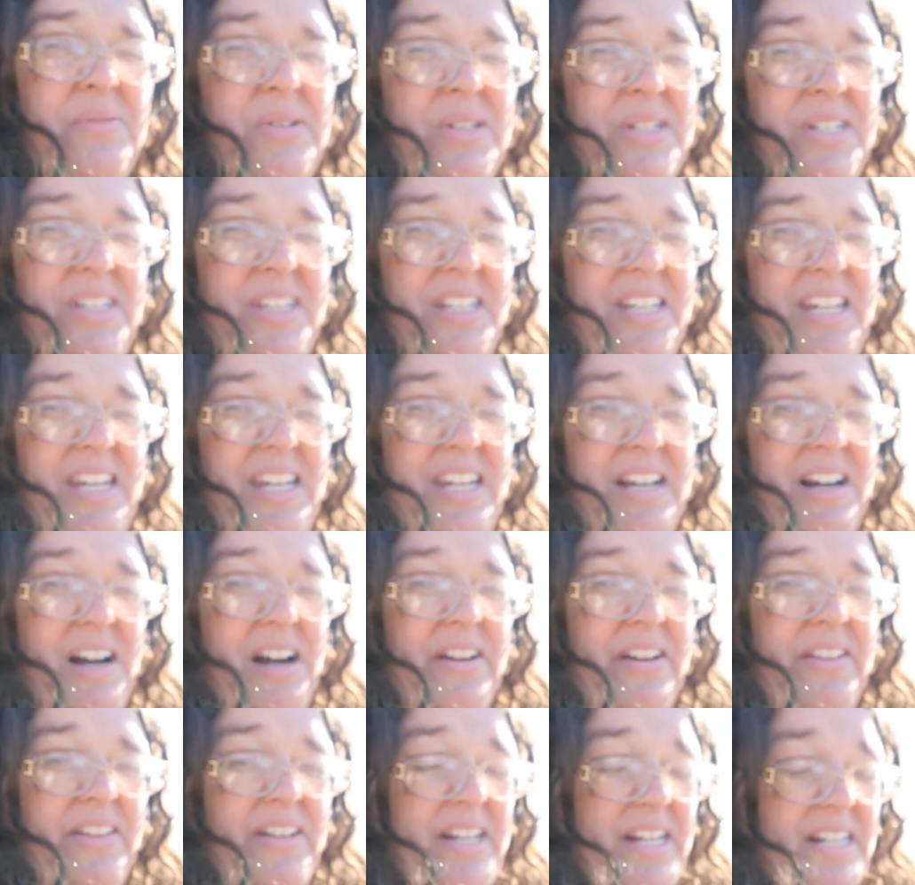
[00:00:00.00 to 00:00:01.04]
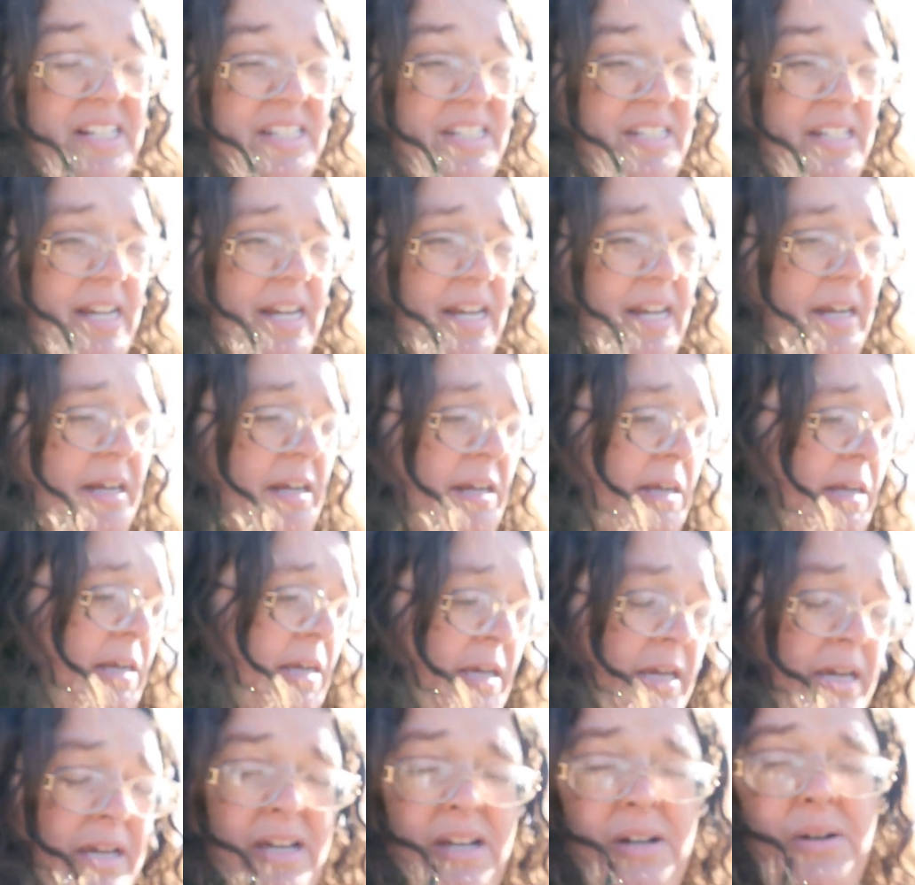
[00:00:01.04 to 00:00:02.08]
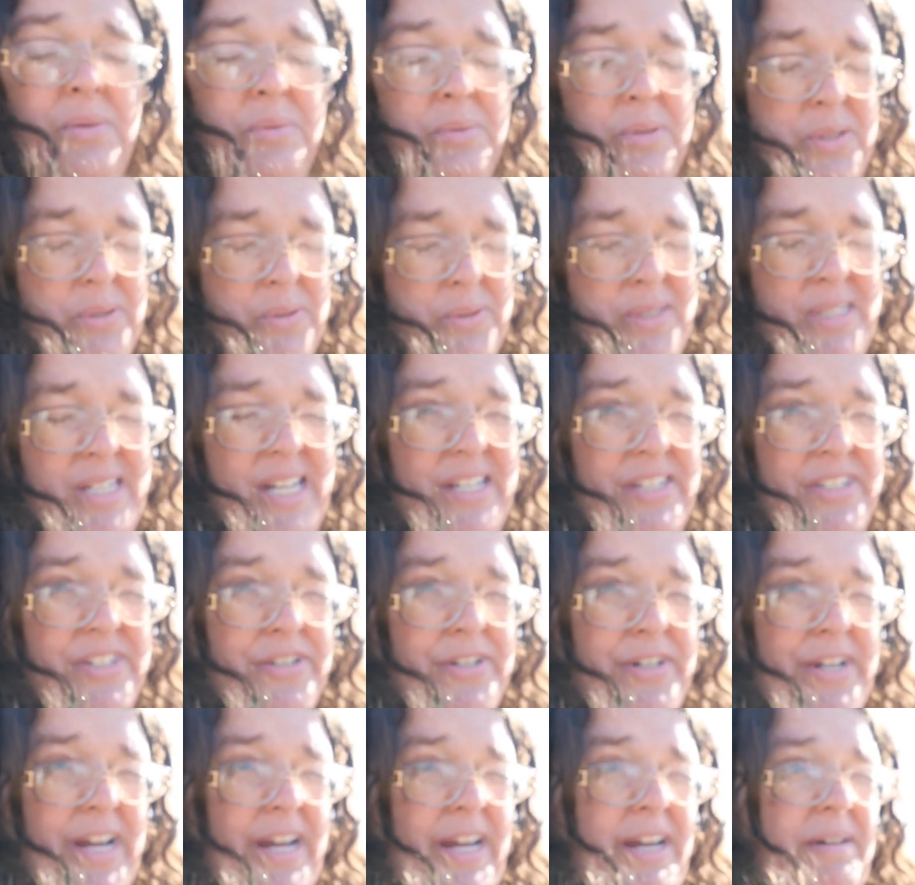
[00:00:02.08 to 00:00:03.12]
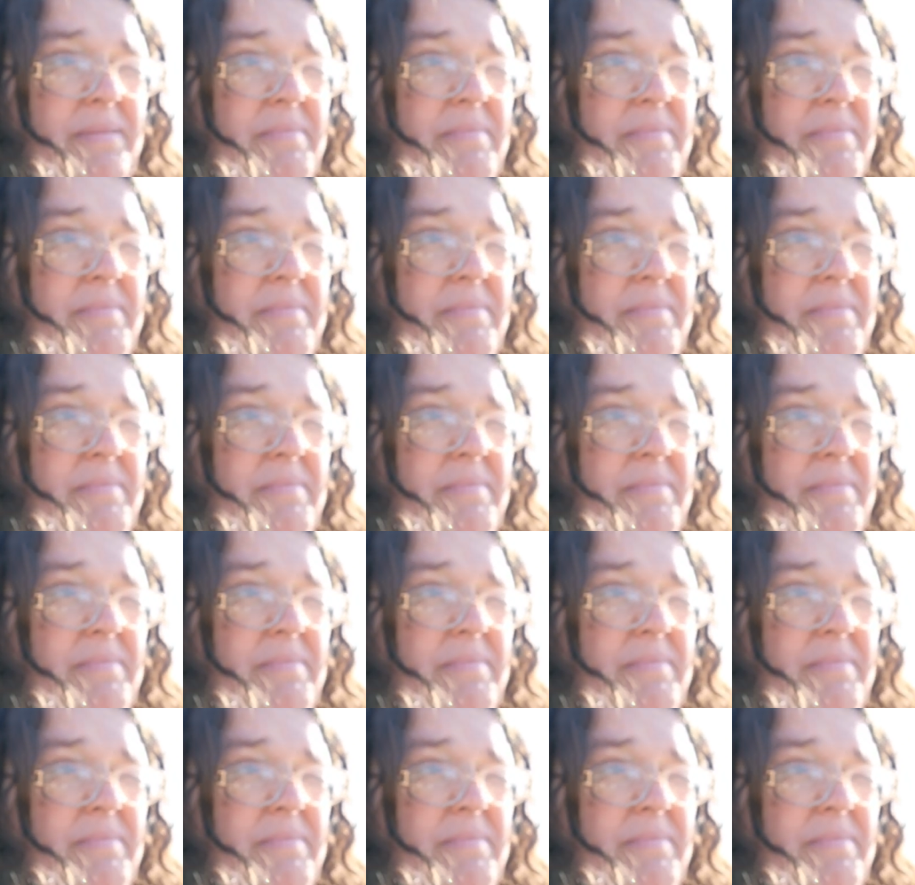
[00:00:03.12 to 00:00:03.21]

went to the ER the next day, which was yesterday.